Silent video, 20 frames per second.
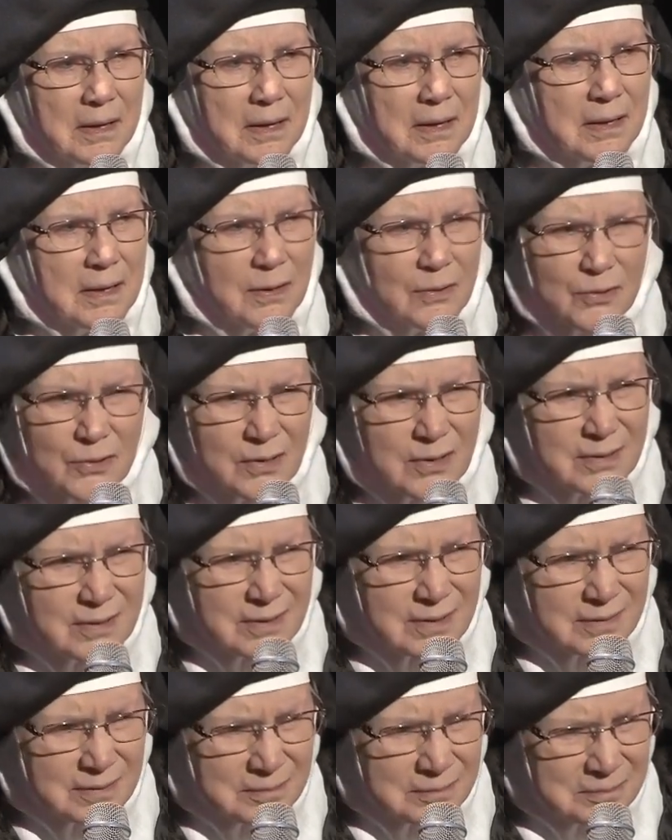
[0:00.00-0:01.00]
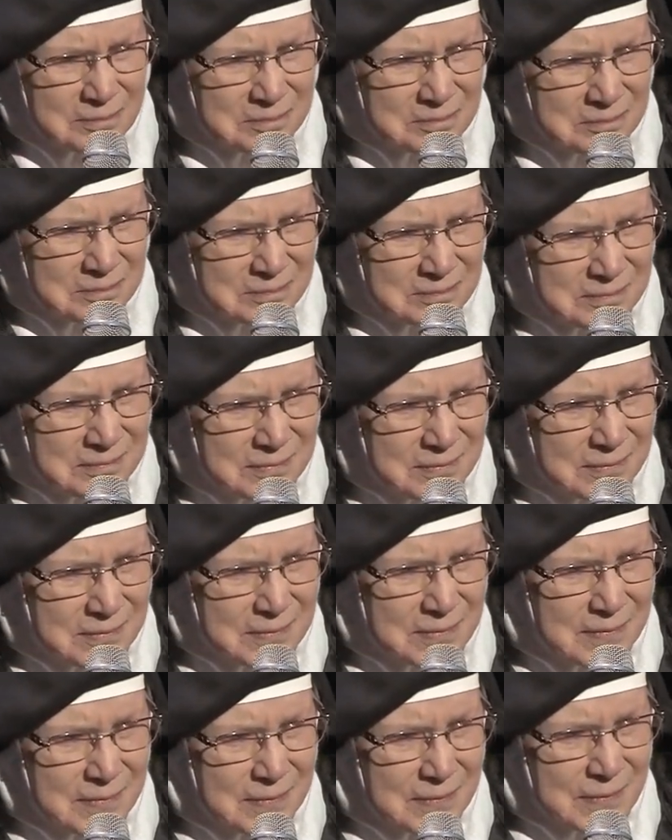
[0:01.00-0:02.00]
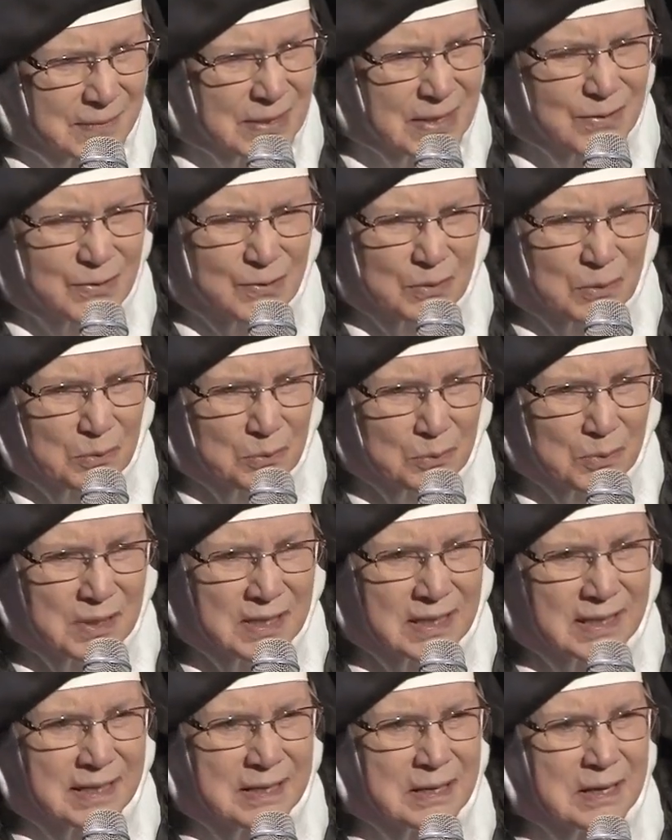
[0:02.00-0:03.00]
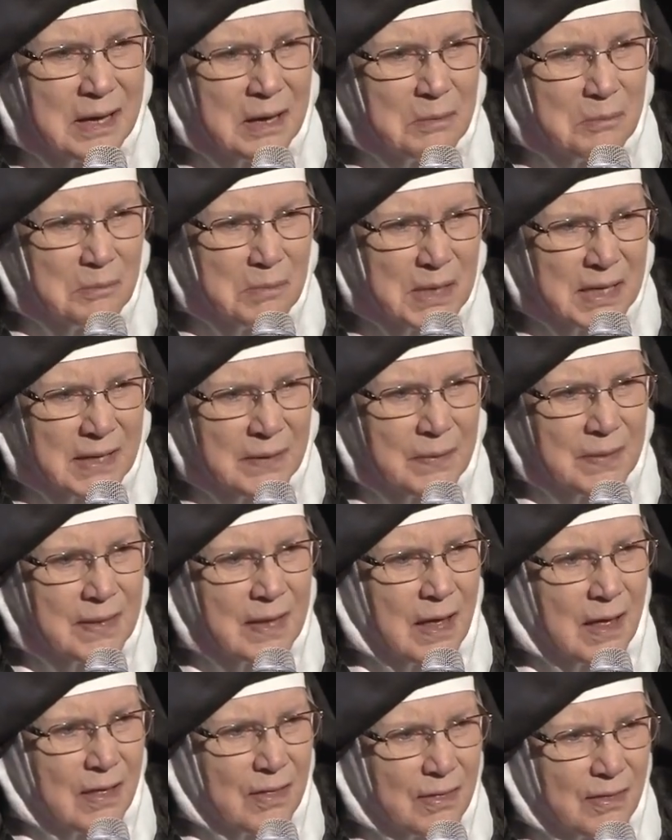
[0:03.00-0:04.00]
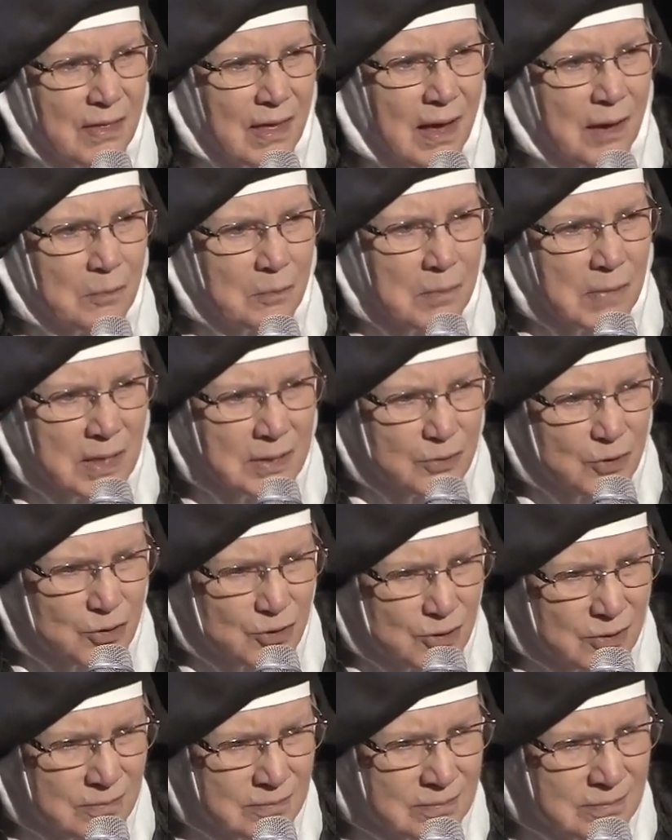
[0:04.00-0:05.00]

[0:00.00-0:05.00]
is it? Does it really mean that much?